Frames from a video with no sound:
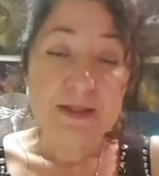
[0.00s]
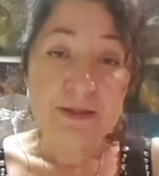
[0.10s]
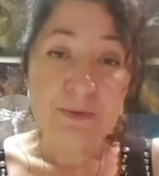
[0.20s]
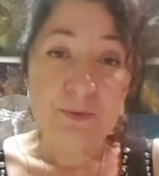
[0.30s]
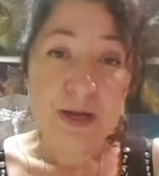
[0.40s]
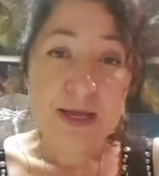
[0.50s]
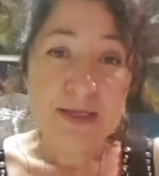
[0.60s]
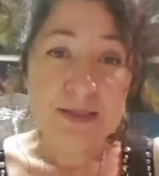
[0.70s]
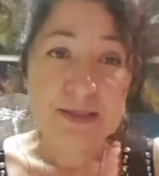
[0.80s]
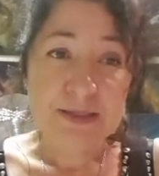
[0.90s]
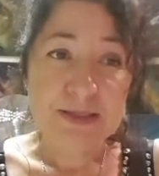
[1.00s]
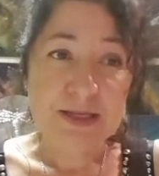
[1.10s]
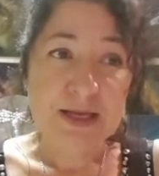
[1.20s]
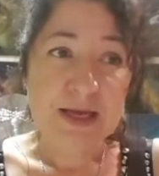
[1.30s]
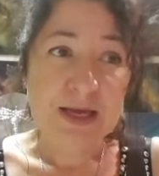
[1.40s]
La Res,
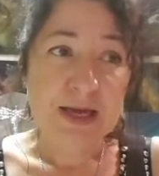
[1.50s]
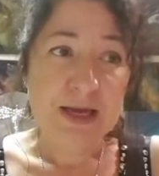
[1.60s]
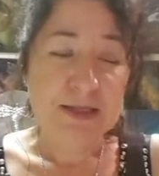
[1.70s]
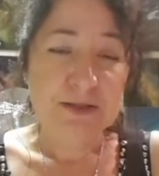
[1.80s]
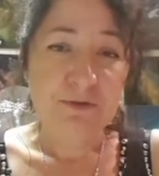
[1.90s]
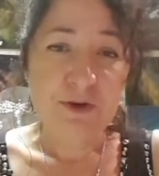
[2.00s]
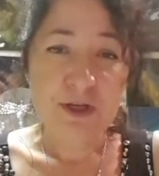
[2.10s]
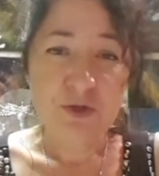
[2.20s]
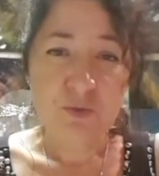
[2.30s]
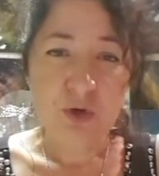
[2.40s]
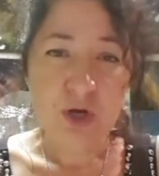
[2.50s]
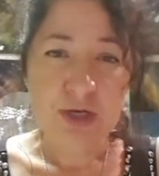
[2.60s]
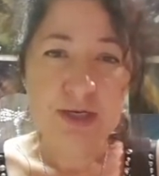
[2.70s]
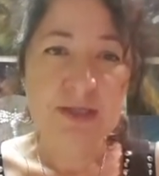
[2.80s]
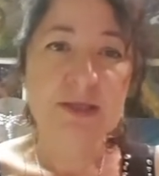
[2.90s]
it's a French
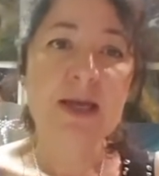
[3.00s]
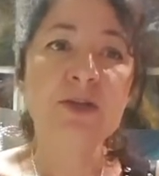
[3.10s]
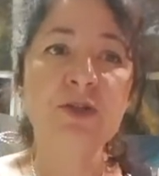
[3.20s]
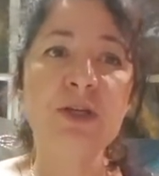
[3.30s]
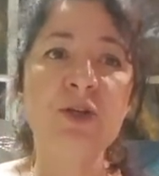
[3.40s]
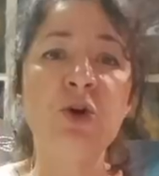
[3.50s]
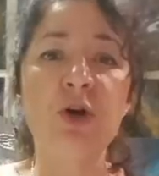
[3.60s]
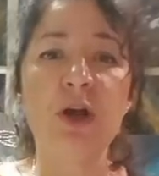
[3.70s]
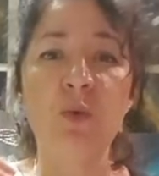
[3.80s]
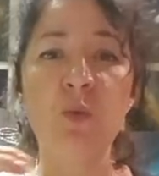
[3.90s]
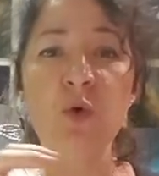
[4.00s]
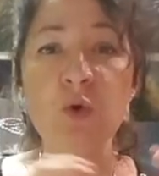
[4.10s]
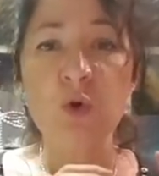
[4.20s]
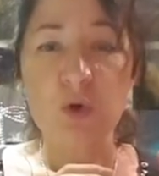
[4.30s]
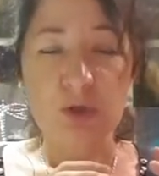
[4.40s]
word, and it's actually not a
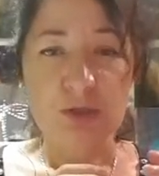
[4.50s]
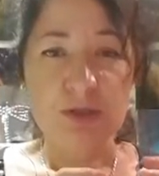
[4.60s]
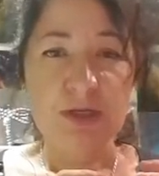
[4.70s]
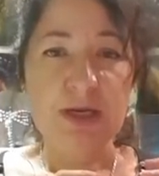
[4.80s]
word.